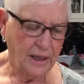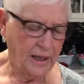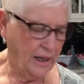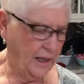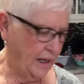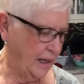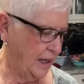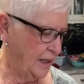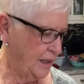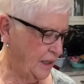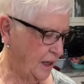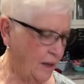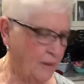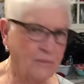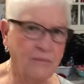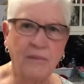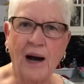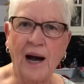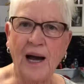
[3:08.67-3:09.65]
In
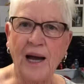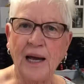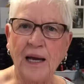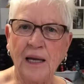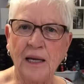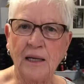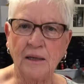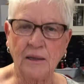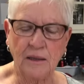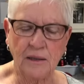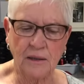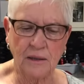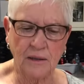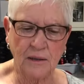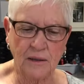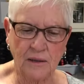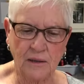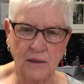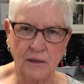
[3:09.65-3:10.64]
my
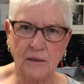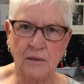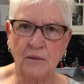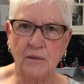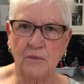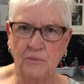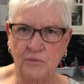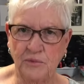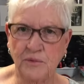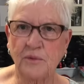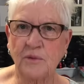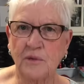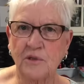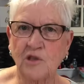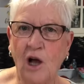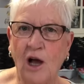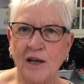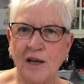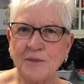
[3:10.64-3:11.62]

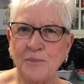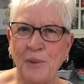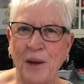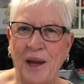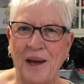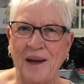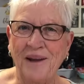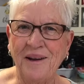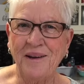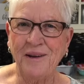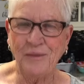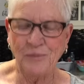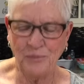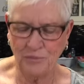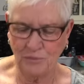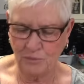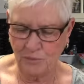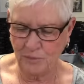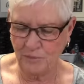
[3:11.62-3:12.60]
saucepan,
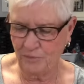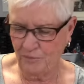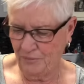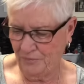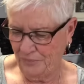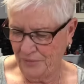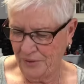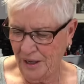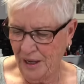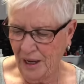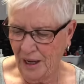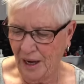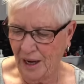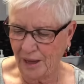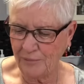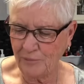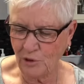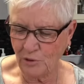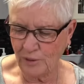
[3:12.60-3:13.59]

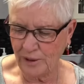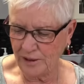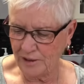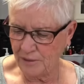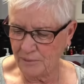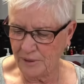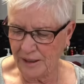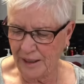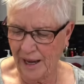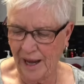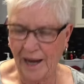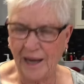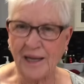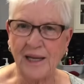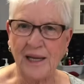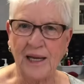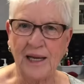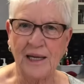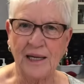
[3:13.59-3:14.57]
I'm going to be
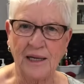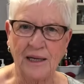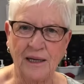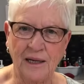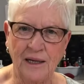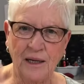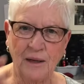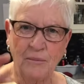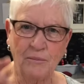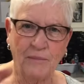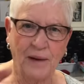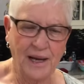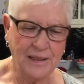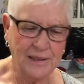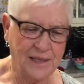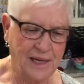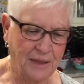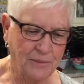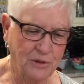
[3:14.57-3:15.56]
adding in my
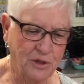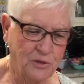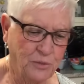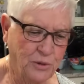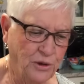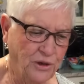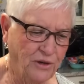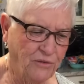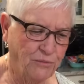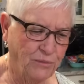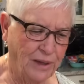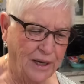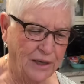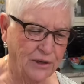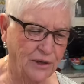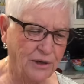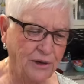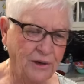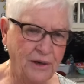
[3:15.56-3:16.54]
tablespoon of
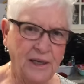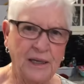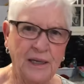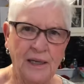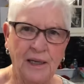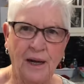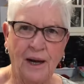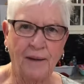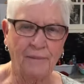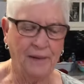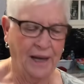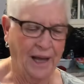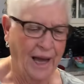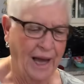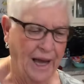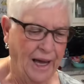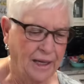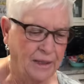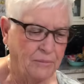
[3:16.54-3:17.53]
butter. I'm going to
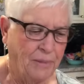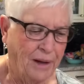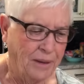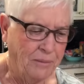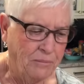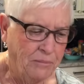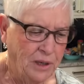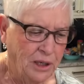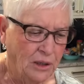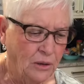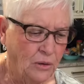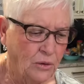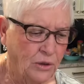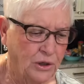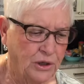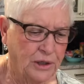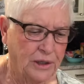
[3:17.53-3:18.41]
add my milk.